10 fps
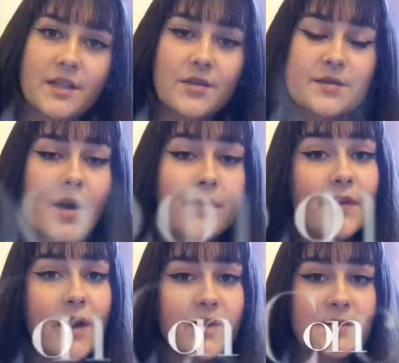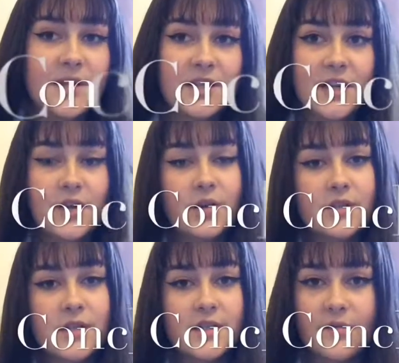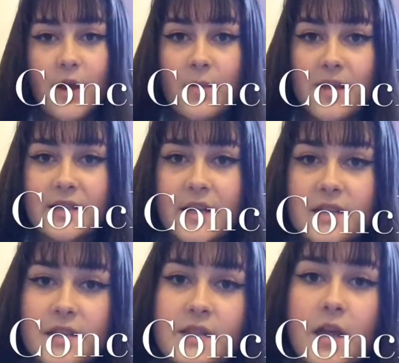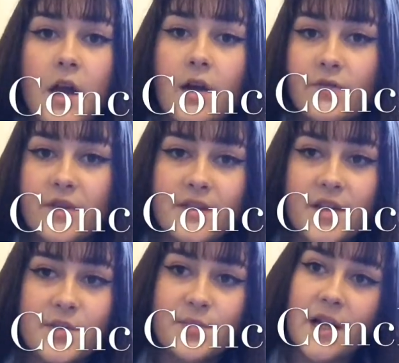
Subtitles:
the use of various media technologies throughout my stages of research,